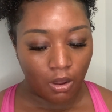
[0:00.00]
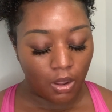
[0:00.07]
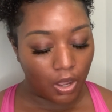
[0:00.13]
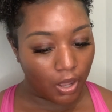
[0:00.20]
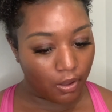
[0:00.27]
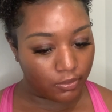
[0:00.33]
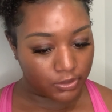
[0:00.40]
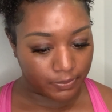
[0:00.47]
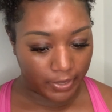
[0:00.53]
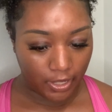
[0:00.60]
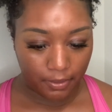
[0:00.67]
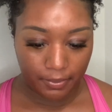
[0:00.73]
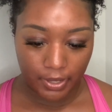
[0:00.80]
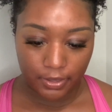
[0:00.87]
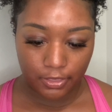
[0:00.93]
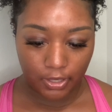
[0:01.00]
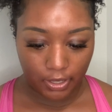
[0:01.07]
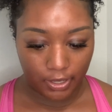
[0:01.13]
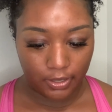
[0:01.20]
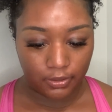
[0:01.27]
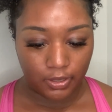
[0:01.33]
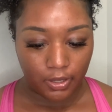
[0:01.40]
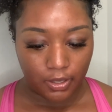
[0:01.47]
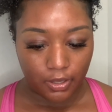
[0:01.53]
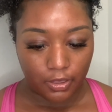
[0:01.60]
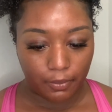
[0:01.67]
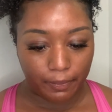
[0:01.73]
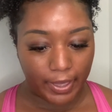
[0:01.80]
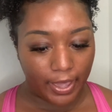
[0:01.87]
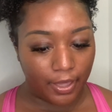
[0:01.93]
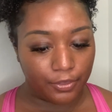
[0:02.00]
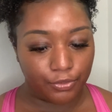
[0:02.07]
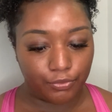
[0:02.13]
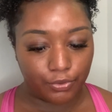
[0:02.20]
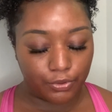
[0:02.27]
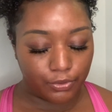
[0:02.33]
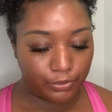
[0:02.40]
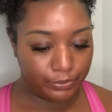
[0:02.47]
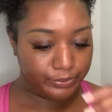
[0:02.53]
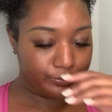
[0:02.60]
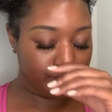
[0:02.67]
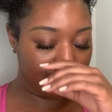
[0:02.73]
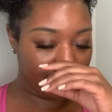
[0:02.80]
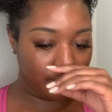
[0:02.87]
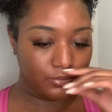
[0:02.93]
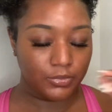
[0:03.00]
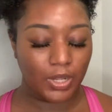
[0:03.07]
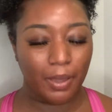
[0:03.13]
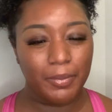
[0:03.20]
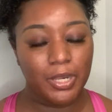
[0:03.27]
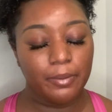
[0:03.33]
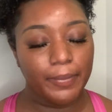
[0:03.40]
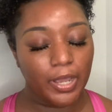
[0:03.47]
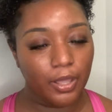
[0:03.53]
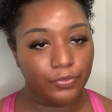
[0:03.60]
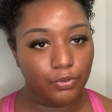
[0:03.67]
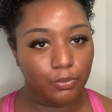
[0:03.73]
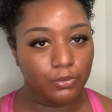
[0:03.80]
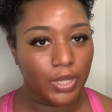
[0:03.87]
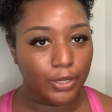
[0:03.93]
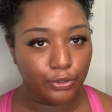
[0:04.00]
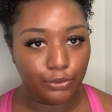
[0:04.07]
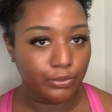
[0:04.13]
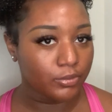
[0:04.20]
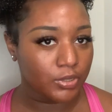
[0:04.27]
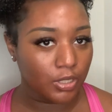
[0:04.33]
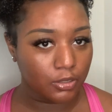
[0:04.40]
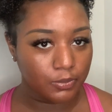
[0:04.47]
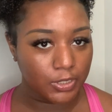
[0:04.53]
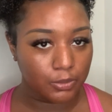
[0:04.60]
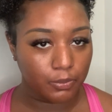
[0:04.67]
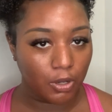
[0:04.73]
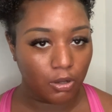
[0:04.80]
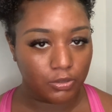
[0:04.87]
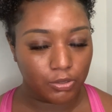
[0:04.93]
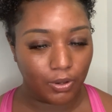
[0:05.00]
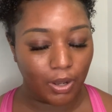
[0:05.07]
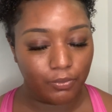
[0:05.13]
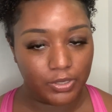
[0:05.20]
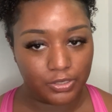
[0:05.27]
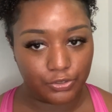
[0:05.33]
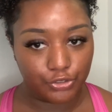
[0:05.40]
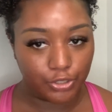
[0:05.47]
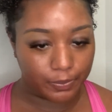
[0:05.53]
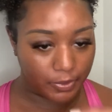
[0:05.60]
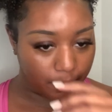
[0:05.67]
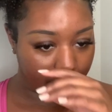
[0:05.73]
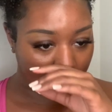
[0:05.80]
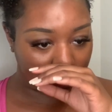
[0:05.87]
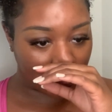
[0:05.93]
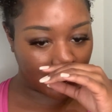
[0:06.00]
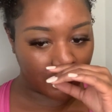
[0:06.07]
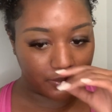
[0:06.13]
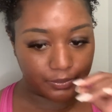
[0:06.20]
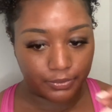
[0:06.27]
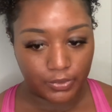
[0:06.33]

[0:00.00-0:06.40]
I was mad about that. The bathroom, I knew it was going to be small, so I wasn't tripping about that.